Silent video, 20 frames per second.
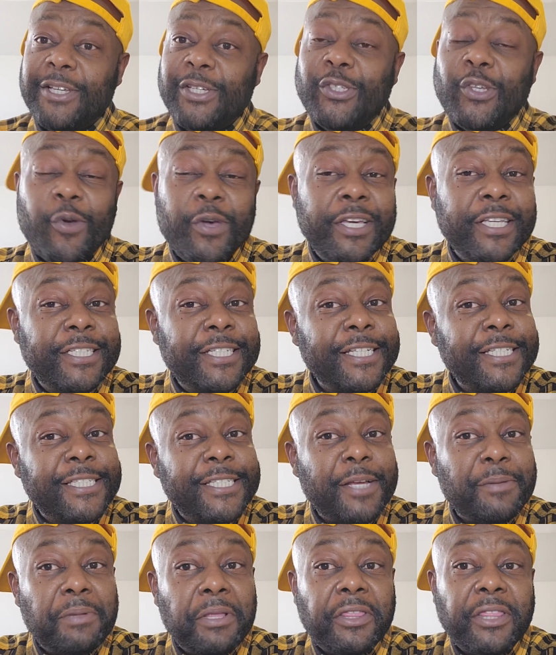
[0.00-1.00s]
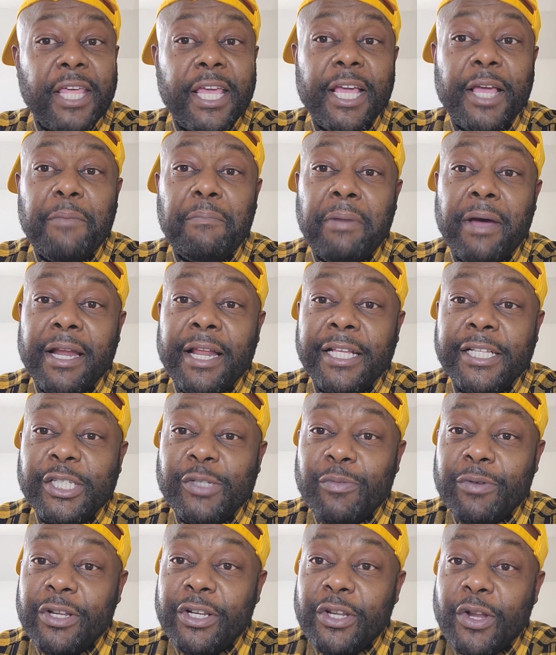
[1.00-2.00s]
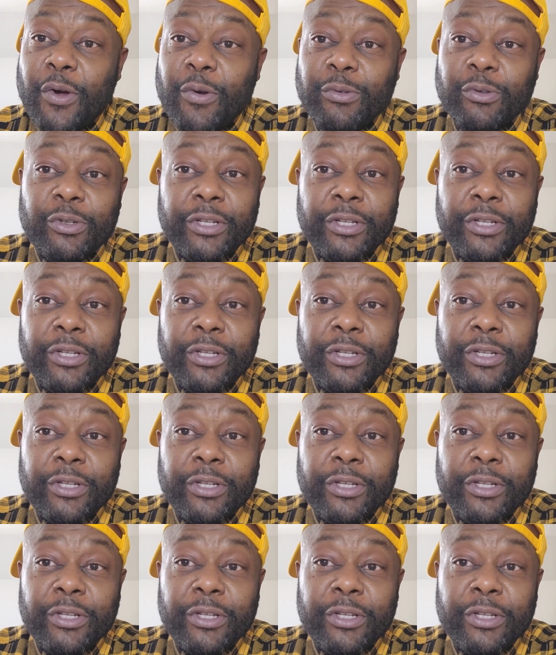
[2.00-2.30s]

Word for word: So it's just something to think about. I just want to know,